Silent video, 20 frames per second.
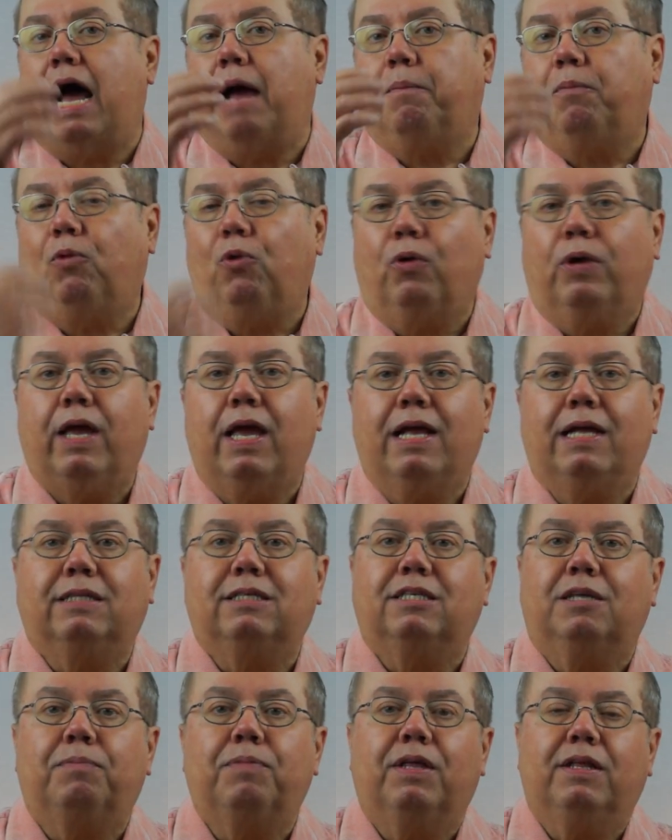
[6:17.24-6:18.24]
I'm looking at
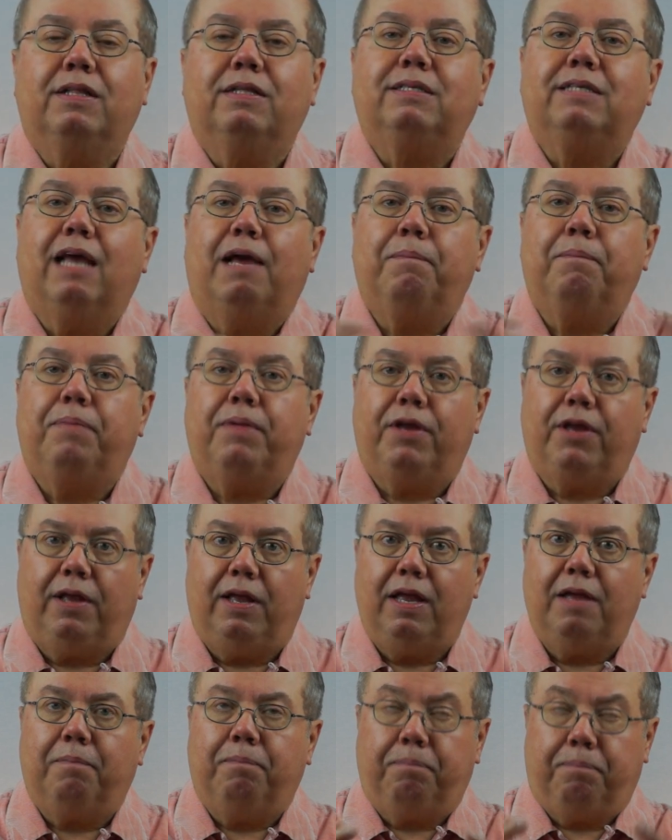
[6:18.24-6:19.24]
something that's amb
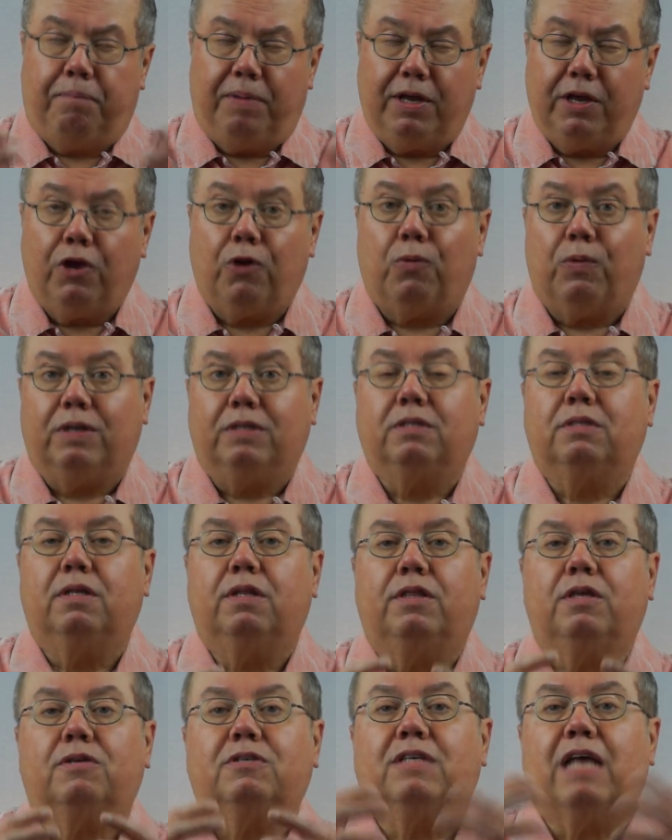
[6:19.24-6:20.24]
ambiguous,
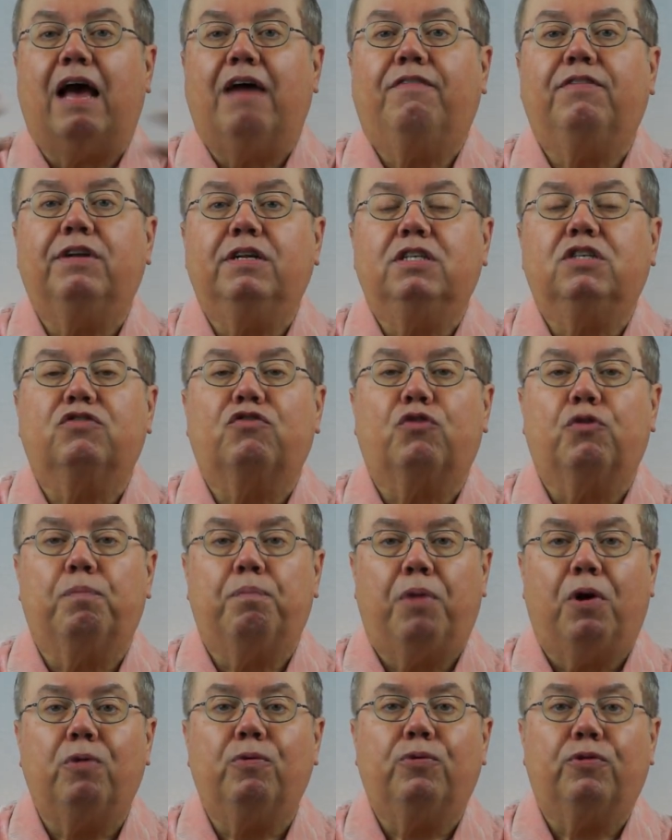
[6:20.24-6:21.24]
that there's evidence for
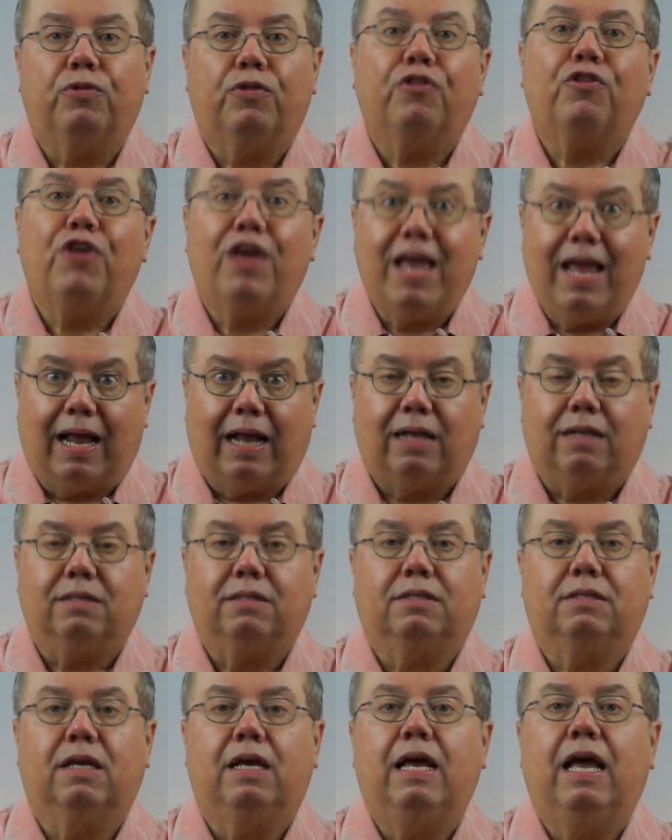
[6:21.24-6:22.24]
both
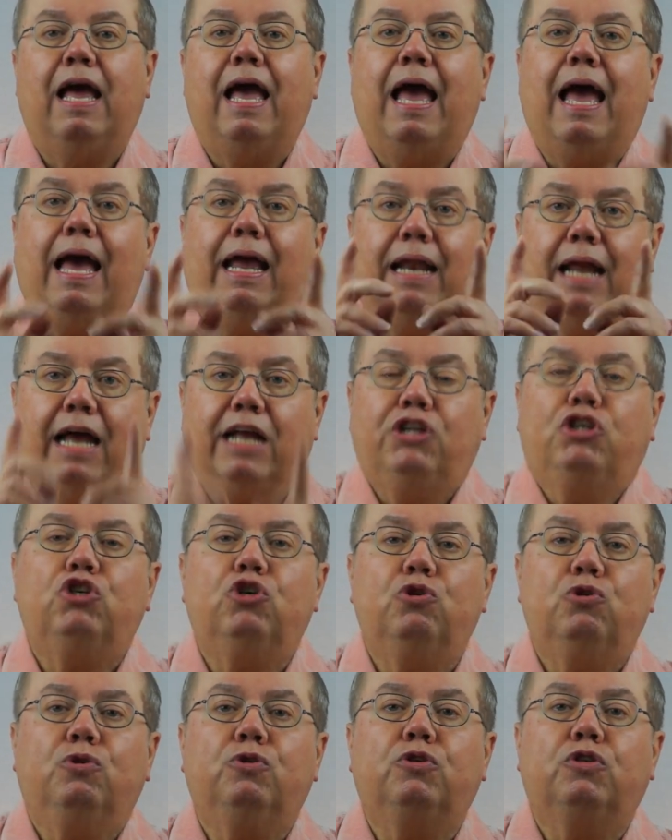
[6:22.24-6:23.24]
things, and I
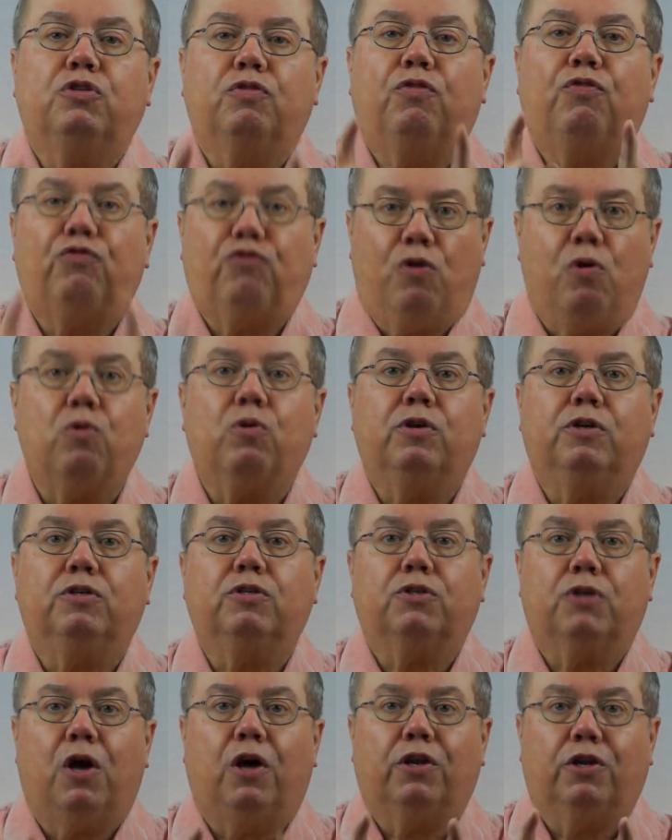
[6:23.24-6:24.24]
choose to
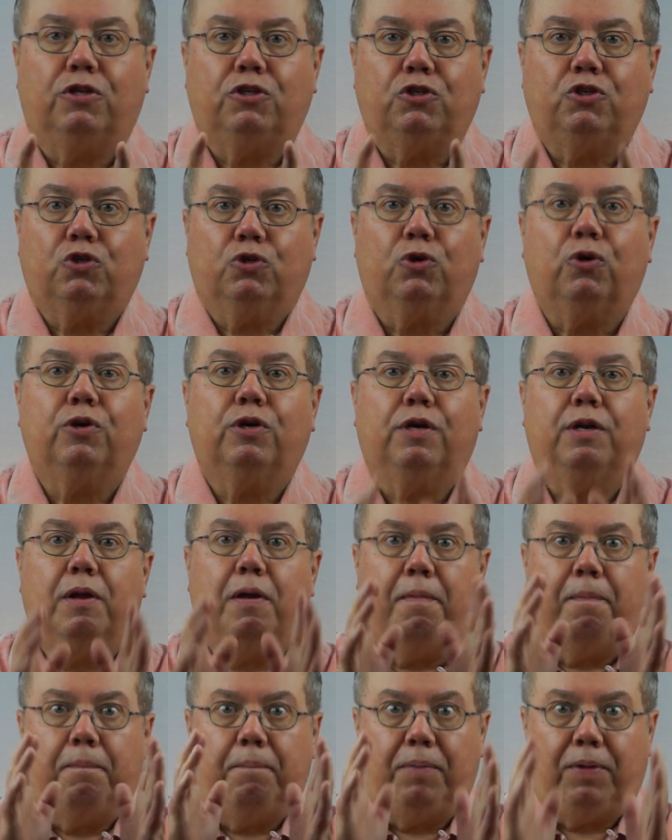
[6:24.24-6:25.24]
focus on a
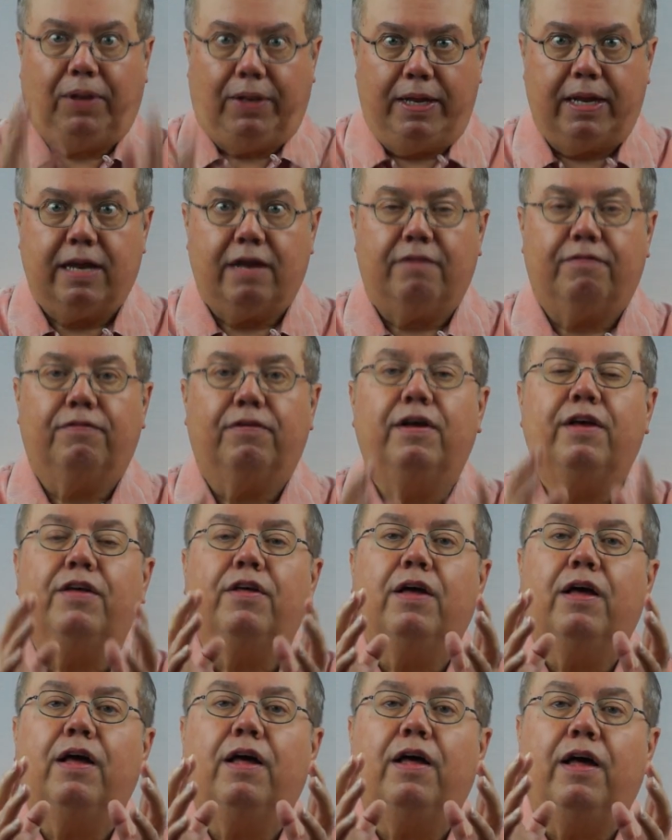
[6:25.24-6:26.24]
certain belief
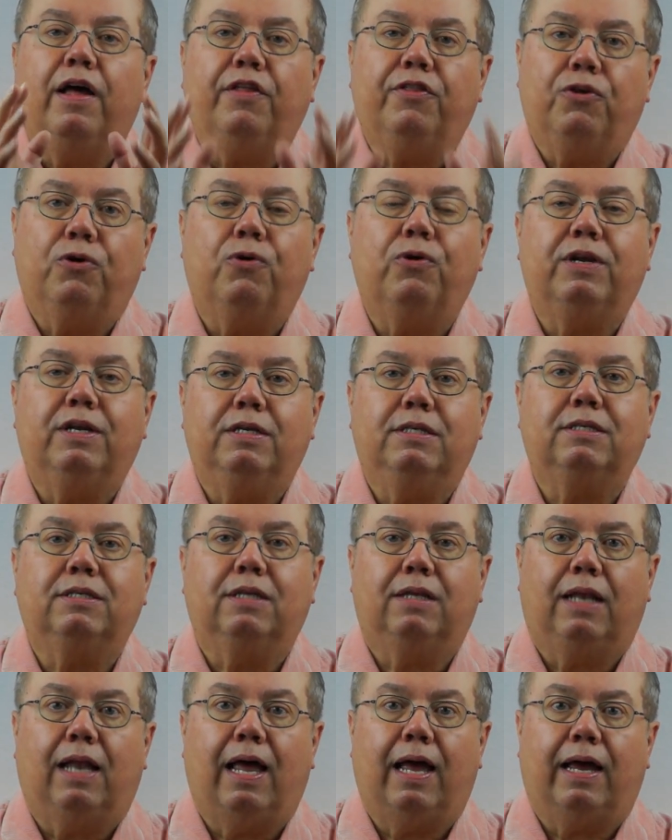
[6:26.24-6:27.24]
in the goodness
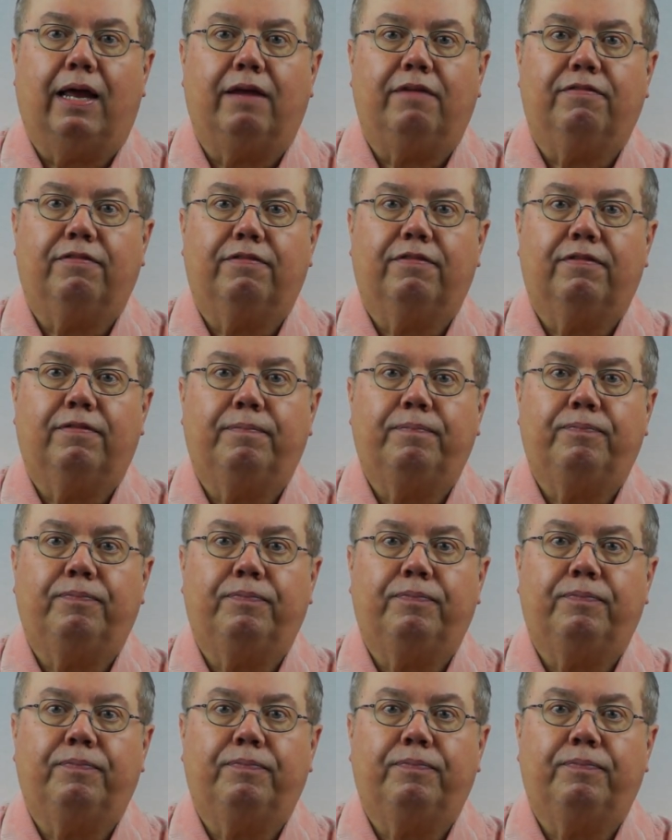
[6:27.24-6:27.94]
in life.